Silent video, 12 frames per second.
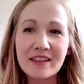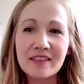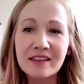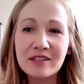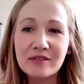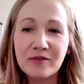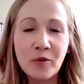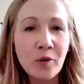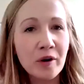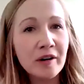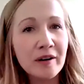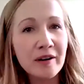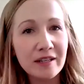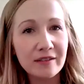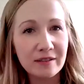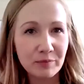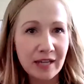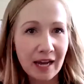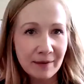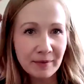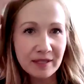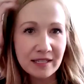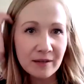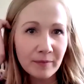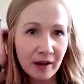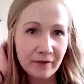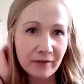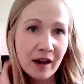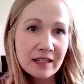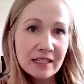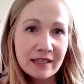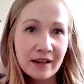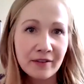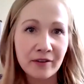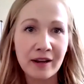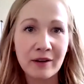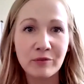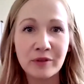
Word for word: These four diamonds and above got together and